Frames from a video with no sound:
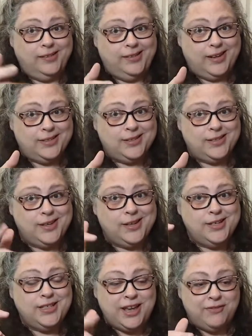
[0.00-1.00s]
Yes,
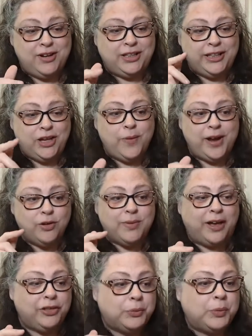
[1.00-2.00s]
definitely going
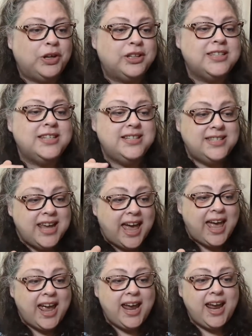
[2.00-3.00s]
around the world
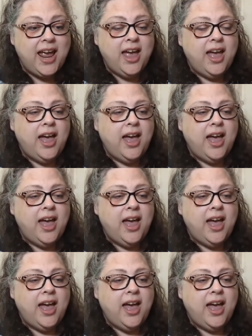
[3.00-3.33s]
today.